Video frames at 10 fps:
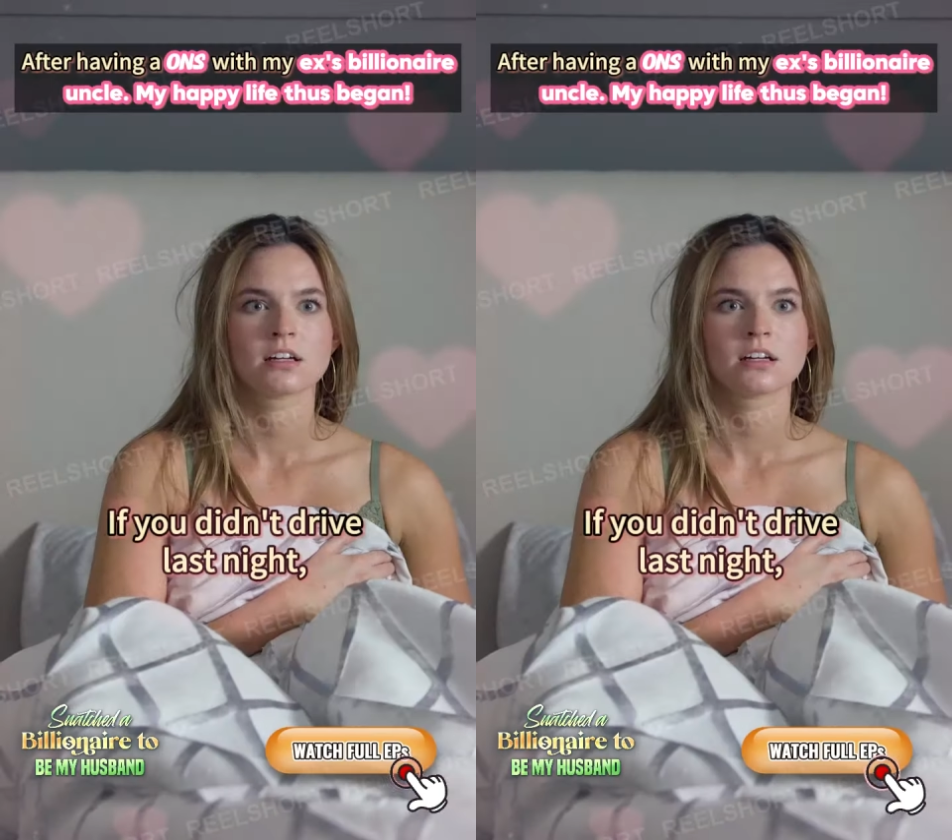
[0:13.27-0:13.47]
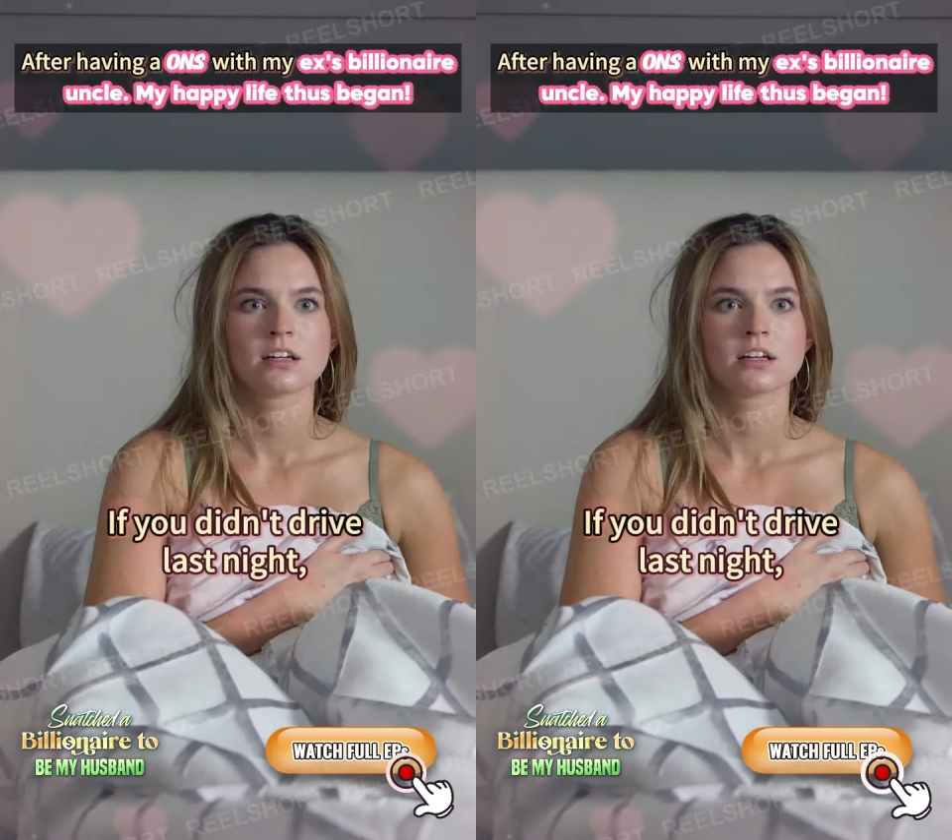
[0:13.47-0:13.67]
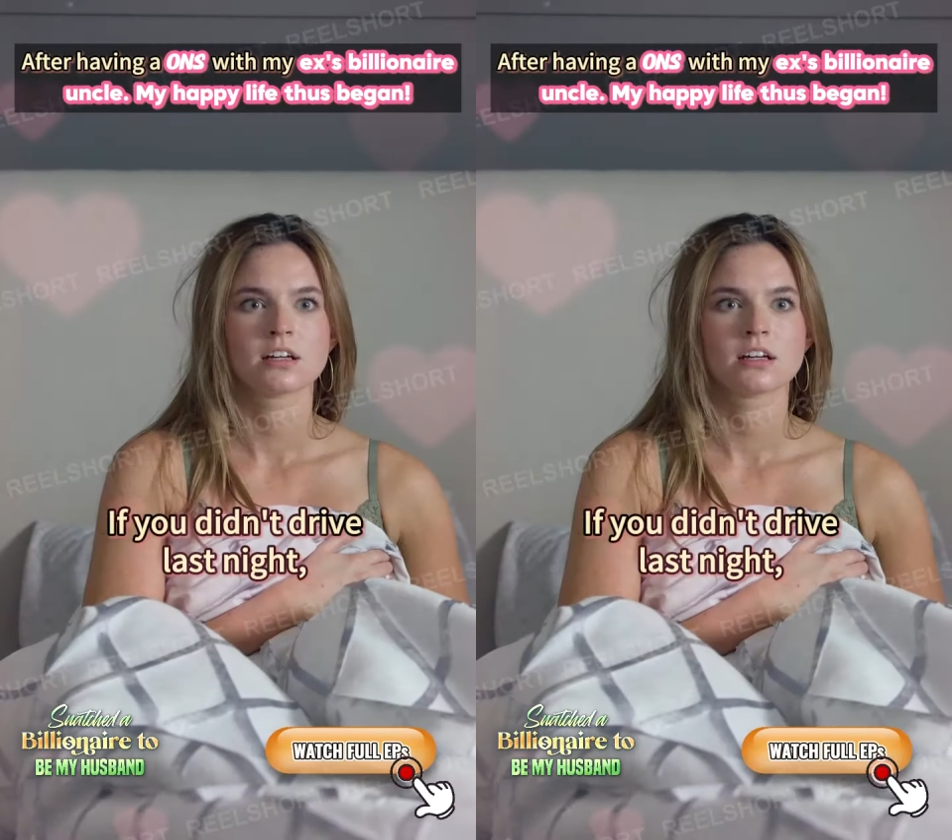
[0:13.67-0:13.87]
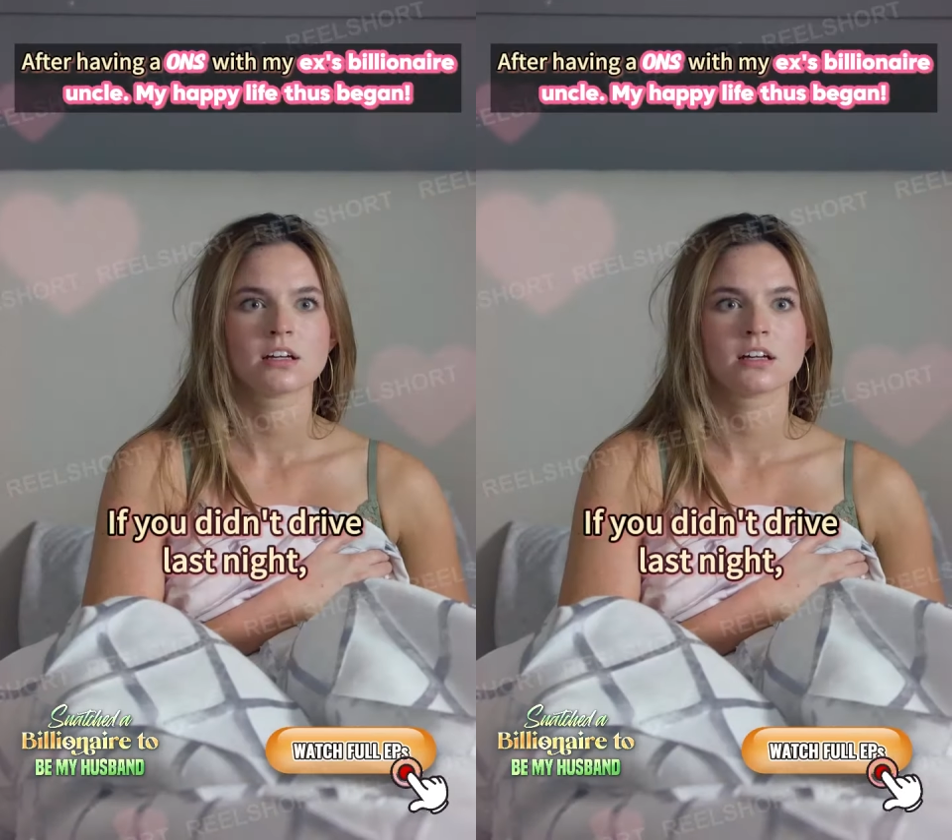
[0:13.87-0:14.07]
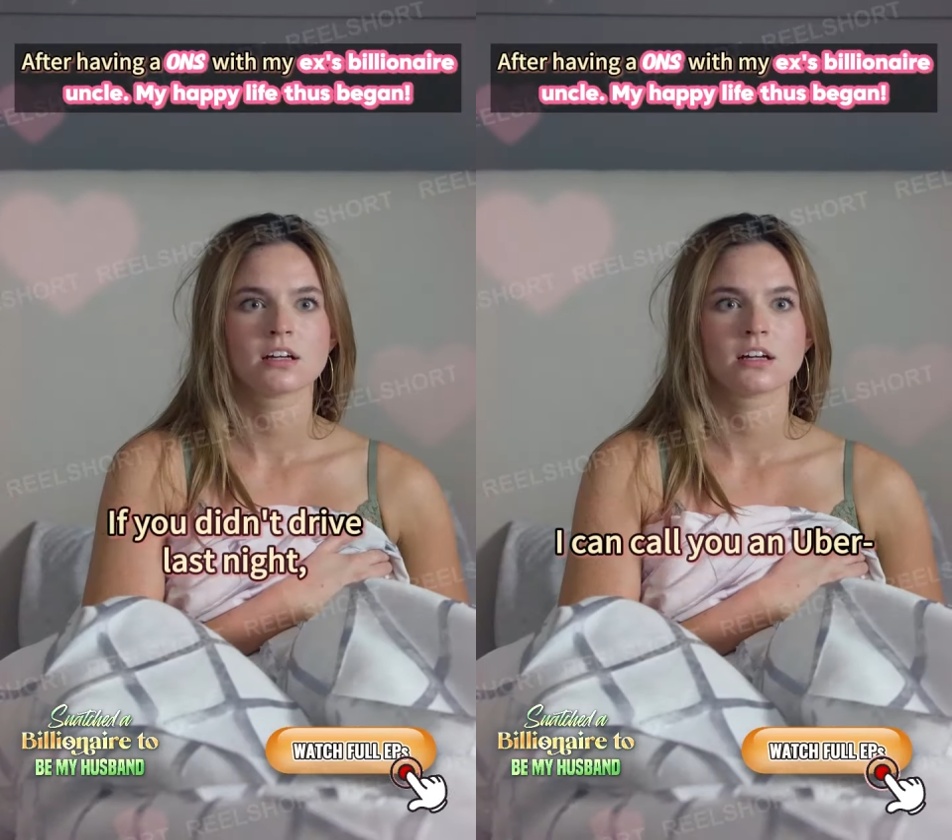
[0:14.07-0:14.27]
you didn't drive last
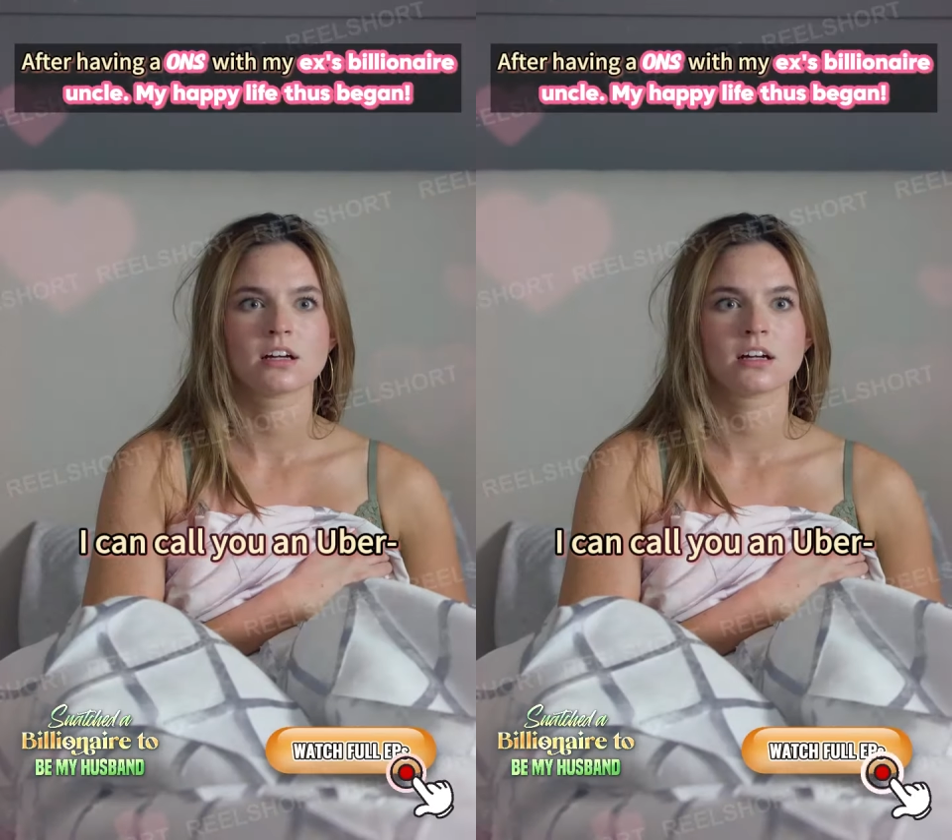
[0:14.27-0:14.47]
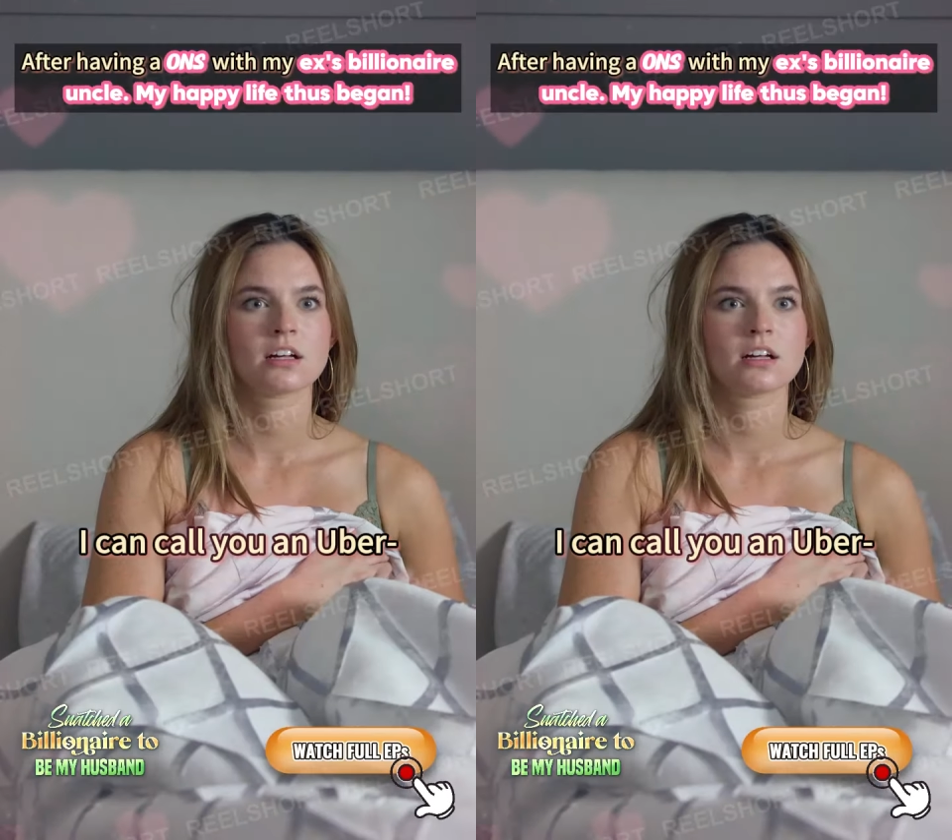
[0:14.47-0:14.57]
night, I'd call you.